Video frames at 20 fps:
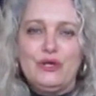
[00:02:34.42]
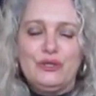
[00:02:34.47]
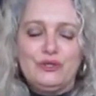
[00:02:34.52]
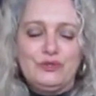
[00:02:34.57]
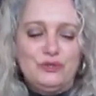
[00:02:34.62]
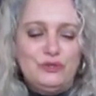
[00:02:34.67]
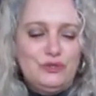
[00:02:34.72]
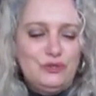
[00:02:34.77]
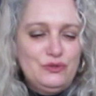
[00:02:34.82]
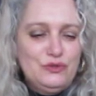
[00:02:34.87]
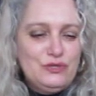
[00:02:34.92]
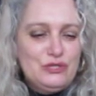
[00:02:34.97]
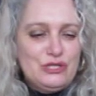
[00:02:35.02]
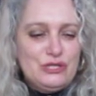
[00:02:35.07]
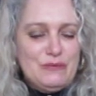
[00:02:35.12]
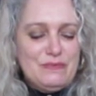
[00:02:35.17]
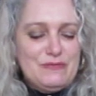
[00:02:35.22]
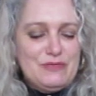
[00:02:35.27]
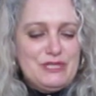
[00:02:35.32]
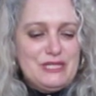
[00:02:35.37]
to do
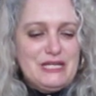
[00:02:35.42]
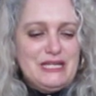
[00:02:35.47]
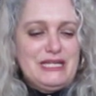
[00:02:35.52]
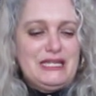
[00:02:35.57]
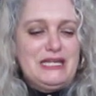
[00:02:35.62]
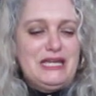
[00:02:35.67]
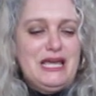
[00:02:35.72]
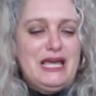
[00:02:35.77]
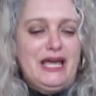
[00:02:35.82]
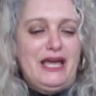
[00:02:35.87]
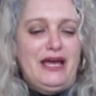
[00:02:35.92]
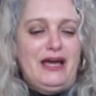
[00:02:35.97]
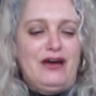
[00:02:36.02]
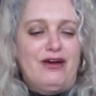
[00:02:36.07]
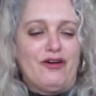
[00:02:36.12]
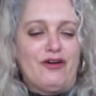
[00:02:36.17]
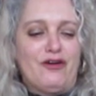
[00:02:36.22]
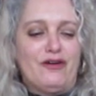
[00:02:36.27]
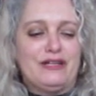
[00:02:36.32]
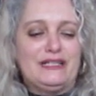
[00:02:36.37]
something.
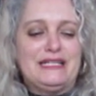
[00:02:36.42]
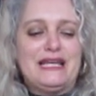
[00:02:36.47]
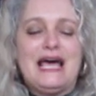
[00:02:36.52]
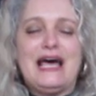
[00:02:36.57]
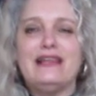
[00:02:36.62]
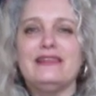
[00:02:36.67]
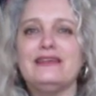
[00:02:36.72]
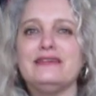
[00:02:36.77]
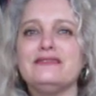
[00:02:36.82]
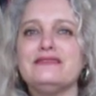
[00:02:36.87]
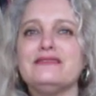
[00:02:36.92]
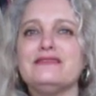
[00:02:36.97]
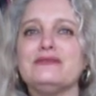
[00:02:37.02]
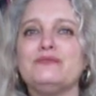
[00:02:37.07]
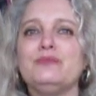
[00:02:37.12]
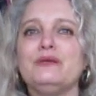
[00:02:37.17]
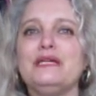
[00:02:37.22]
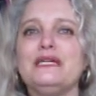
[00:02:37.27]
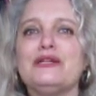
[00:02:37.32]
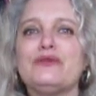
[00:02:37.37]
Our talent is
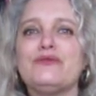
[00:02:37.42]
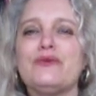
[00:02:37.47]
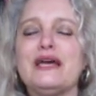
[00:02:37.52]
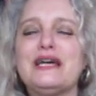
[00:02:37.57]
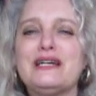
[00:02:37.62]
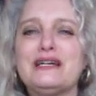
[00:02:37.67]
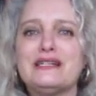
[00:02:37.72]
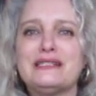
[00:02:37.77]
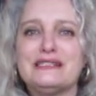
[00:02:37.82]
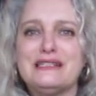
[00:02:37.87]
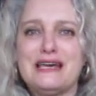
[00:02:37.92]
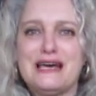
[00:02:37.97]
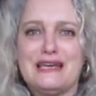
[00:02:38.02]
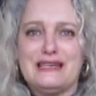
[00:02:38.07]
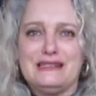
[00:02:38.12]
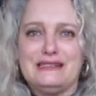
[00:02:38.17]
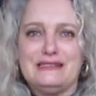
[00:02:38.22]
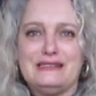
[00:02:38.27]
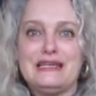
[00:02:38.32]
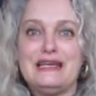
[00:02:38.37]
being
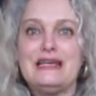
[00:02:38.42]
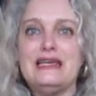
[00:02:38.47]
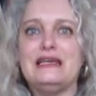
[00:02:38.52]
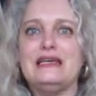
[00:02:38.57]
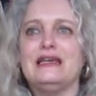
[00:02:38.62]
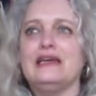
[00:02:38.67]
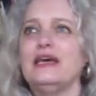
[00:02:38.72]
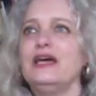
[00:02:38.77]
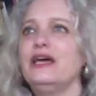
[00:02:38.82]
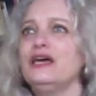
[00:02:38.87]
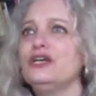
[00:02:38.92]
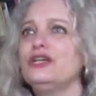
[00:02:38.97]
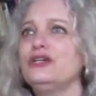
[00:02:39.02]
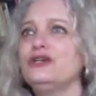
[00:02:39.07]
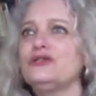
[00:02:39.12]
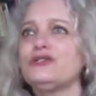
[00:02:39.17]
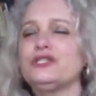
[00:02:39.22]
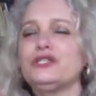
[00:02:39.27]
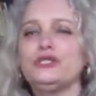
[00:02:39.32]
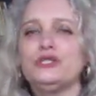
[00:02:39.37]
recognized. Hey,
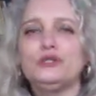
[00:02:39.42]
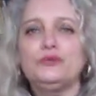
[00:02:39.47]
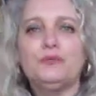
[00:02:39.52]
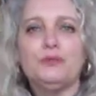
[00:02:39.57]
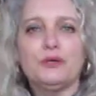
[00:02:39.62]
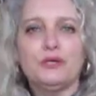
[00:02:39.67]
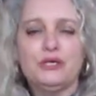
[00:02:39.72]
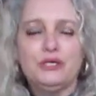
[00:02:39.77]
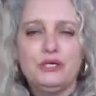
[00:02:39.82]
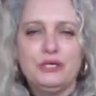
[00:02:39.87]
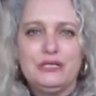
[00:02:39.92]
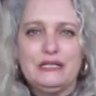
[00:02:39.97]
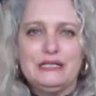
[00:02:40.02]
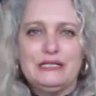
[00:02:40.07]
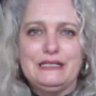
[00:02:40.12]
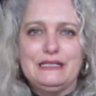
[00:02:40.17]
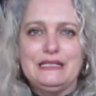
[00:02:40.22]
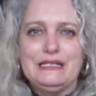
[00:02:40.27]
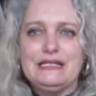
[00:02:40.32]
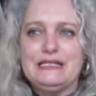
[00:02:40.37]
you're super good
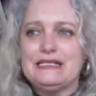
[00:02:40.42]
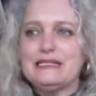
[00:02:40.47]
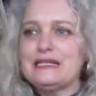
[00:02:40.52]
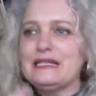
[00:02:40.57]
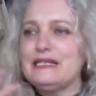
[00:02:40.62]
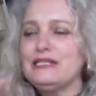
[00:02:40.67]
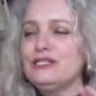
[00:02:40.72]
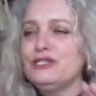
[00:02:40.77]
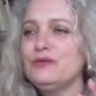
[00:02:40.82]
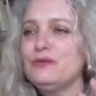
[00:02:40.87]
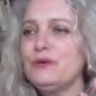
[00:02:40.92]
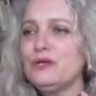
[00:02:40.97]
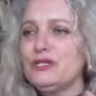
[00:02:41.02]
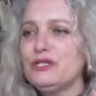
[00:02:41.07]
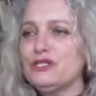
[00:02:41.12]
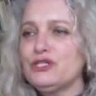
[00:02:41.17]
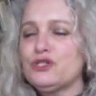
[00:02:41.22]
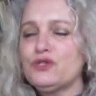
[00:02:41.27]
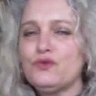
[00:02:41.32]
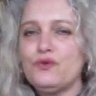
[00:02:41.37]
in this. Can, do you want to
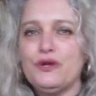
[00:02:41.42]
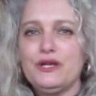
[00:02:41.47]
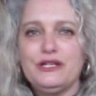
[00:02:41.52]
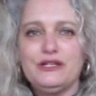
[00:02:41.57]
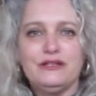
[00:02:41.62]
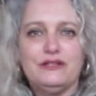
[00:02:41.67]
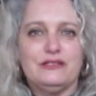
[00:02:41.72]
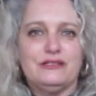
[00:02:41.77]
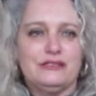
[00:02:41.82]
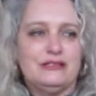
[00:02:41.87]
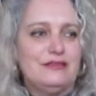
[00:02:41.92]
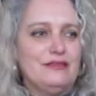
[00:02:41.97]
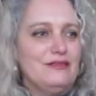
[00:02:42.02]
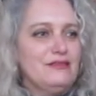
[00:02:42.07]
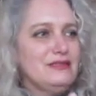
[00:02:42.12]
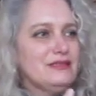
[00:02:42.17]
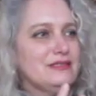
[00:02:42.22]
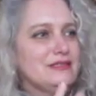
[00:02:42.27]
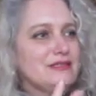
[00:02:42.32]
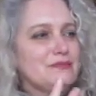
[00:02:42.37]
join us in
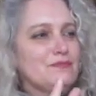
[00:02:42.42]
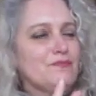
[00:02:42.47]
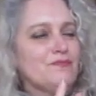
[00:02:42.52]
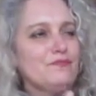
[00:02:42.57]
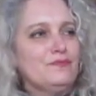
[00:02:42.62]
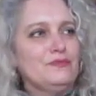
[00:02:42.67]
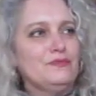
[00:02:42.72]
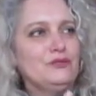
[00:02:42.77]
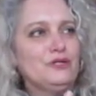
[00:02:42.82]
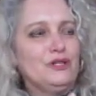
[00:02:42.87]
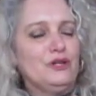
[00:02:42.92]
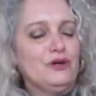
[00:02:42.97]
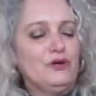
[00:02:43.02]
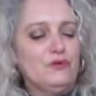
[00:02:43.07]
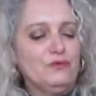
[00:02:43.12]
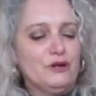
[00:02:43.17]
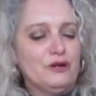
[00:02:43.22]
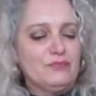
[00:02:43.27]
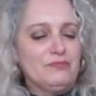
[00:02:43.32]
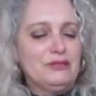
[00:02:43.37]
this? You know,
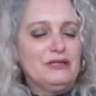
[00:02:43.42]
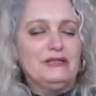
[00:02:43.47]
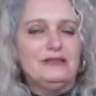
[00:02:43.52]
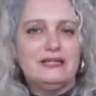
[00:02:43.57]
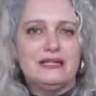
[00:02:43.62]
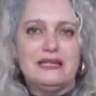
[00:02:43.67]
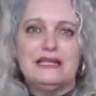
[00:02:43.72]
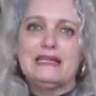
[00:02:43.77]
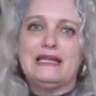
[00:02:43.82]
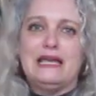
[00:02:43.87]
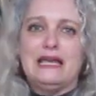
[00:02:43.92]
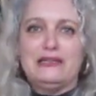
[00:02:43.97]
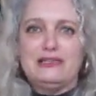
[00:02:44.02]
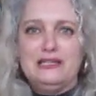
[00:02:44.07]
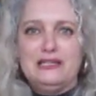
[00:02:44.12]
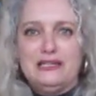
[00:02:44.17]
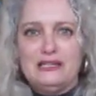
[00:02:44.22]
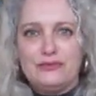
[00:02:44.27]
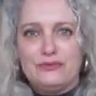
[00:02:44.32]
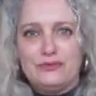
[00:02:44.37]
we're building a
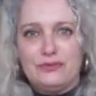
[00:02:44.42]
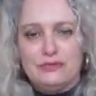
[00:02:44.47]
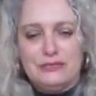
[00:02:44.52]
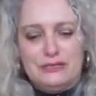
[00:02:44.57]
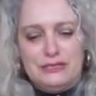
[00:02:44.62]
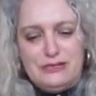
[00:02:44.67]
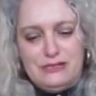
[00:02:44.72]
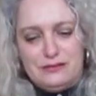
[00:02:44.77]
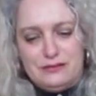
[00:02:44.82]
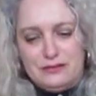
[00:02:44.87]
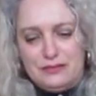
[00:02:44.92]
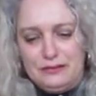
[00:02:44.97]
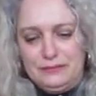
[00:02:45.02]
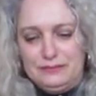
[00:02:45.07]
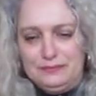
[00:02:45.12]
cathedral here